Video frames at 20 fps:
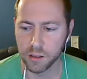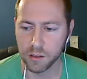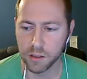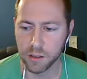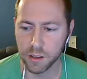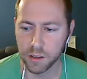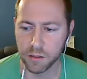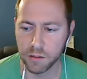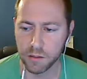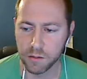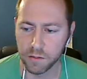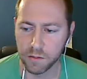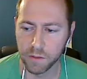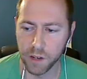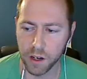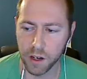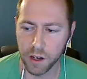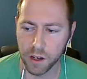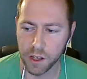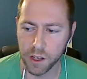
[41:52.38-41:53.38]
the
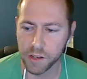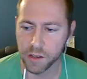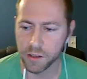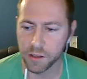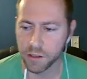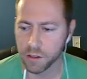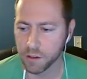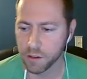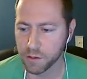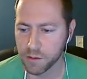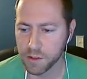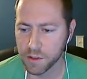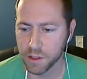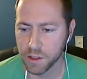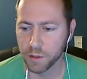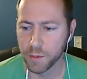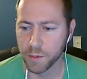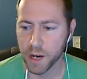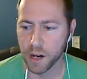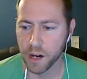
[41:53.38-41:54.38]
variations of those
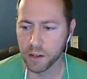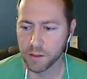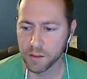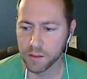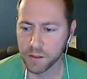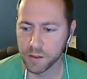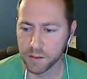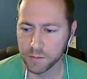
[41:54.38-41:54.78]
single barrels.